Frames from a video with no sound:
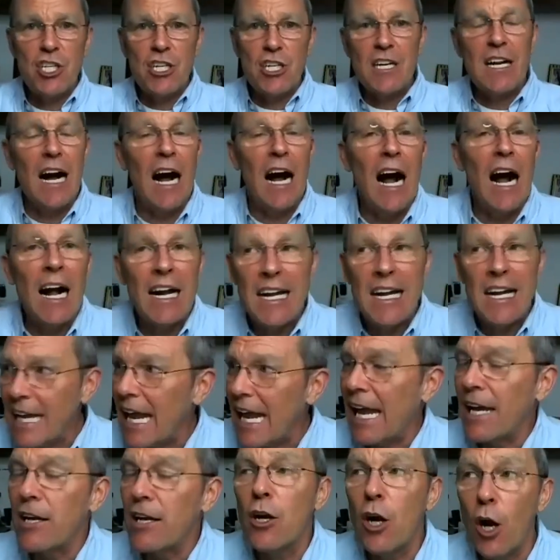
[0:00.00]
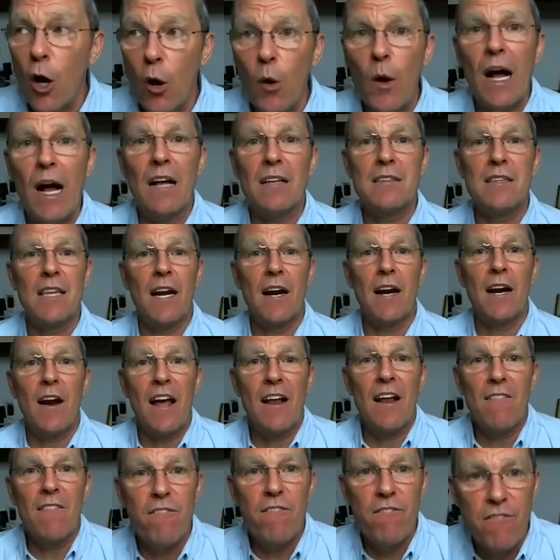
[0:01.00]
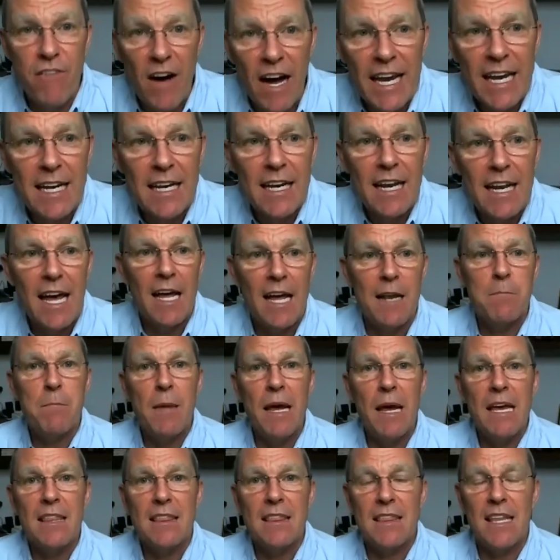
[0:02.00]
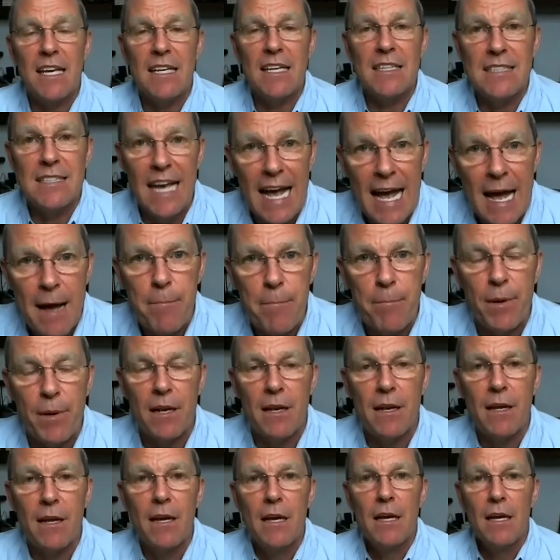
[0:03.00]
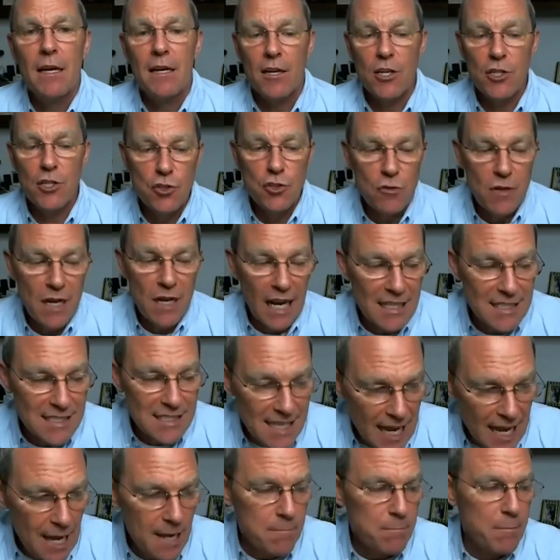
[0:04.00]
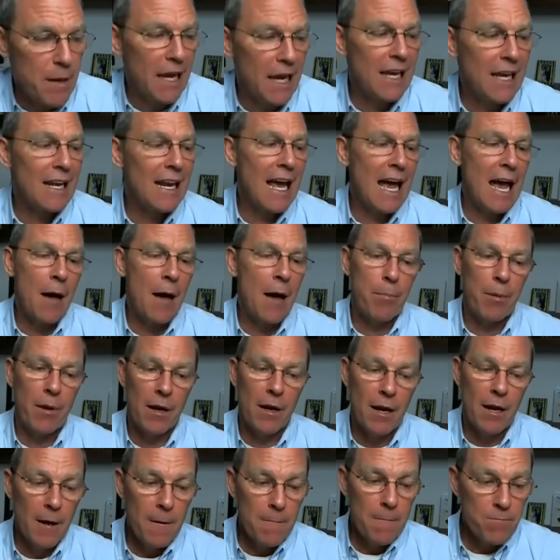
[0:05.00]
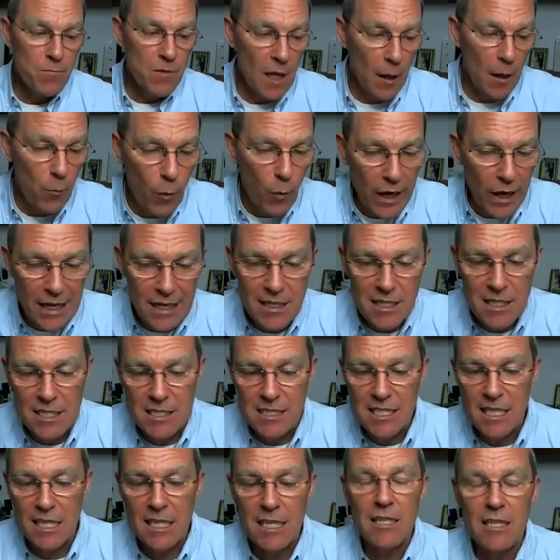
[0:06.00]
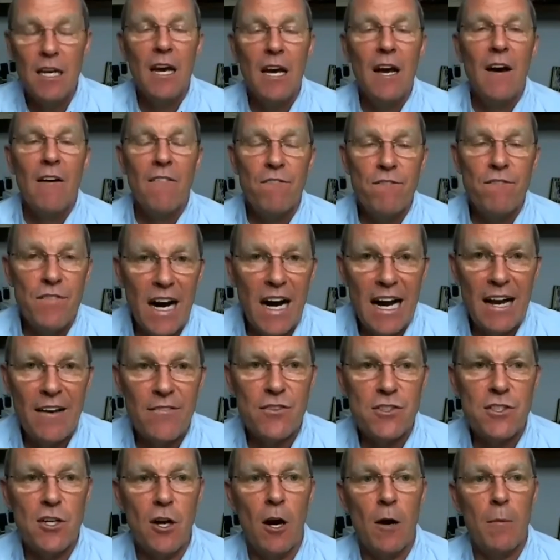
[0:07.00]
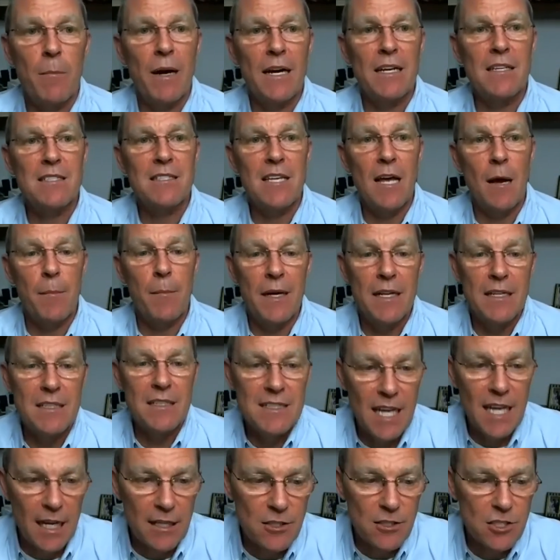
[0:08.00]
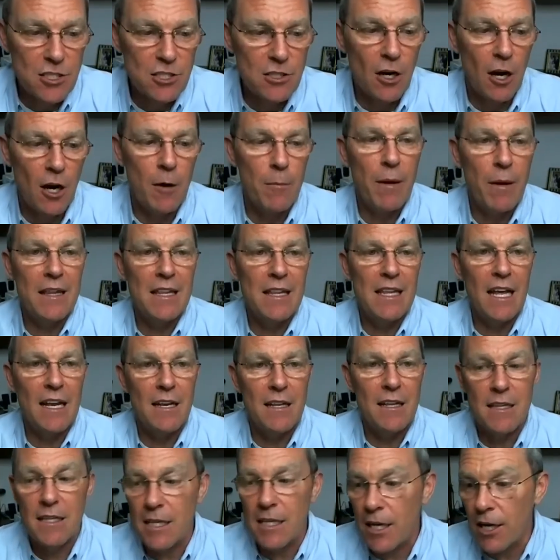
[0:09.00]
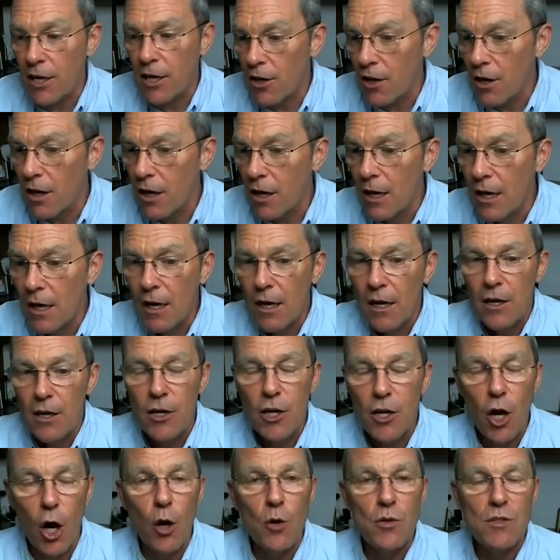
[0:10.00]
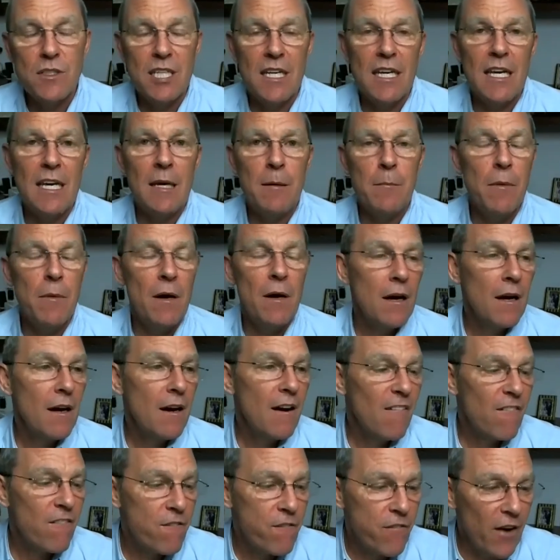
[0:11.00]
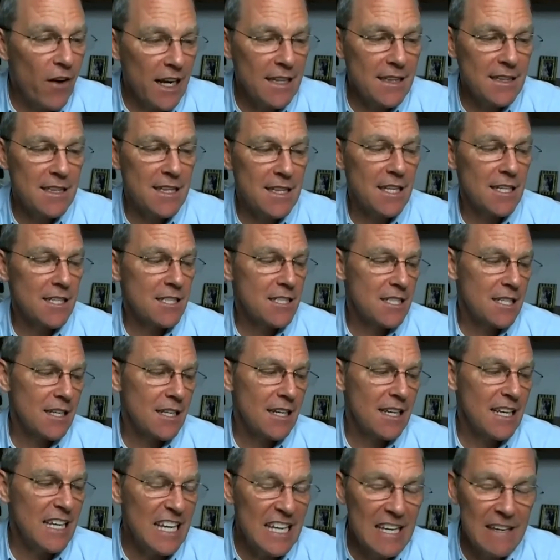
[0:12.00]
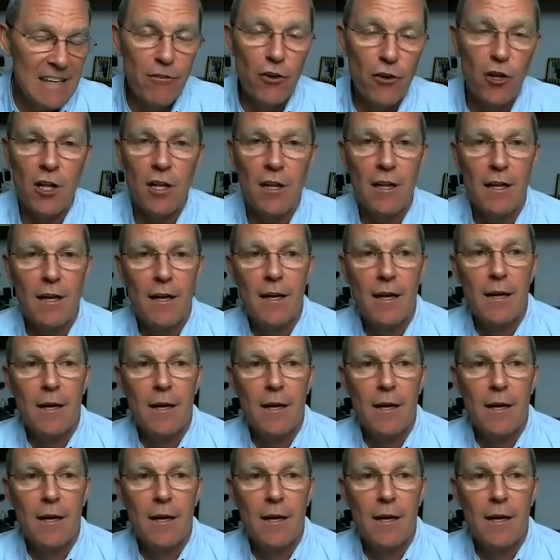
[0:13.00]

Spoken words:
cock it and go out there and fight and make things happen, because you guys can make it happen. I'm waiting to see 5-star by Summit, 10-star by the end of the year. Go team, fight this evil